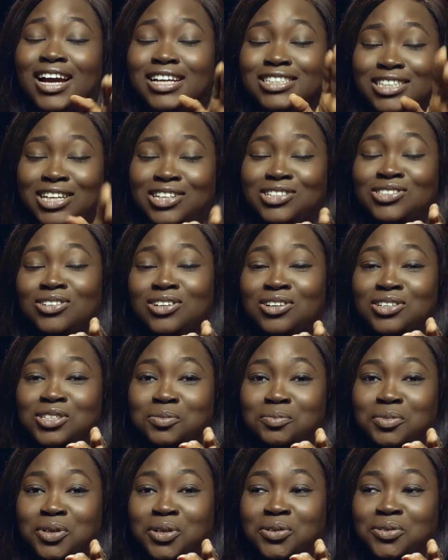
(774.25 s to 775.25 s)
And Jadesola
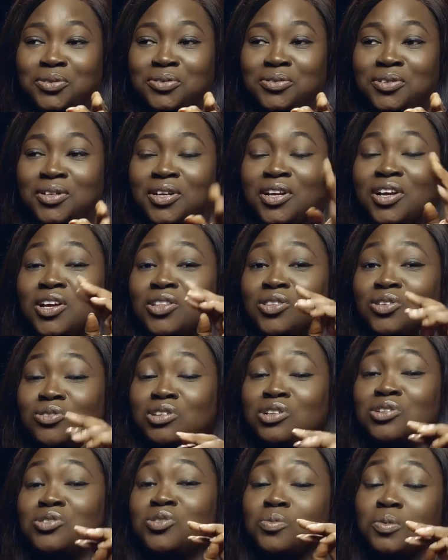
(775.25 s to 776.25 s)
Osiberu.
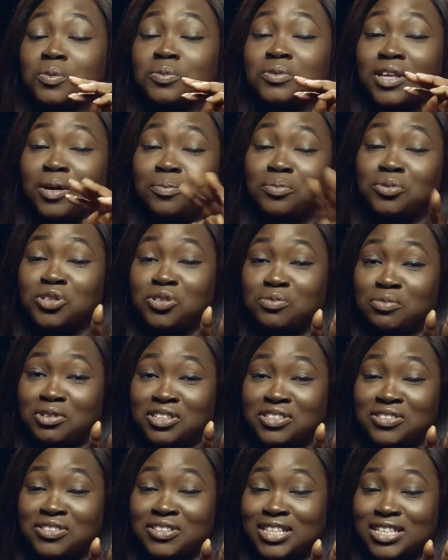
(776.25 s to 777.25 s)
Those are the two people that pushed
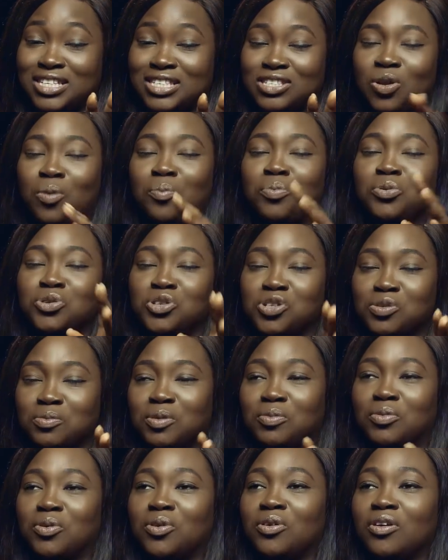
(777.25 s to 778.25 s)
me into this. Not pushed
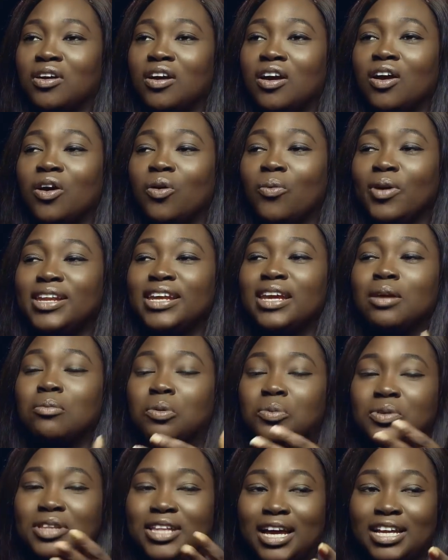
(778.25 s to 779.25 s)
me, but when they
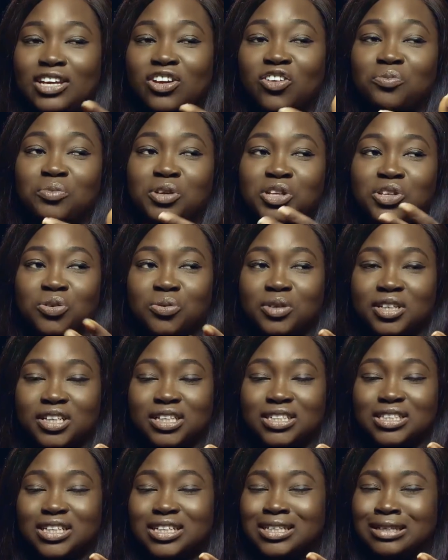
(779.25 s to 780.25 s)
came up with the idea of me doing
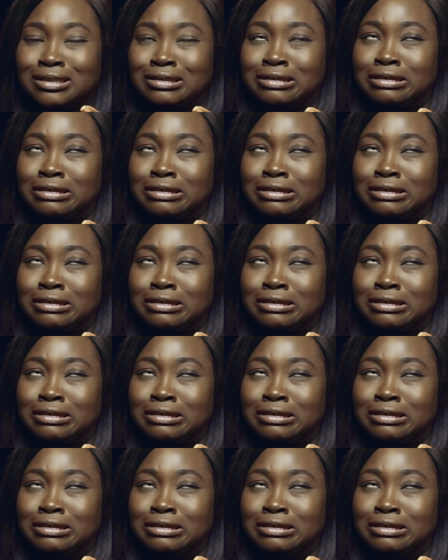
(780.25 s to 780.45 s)
it, I was like,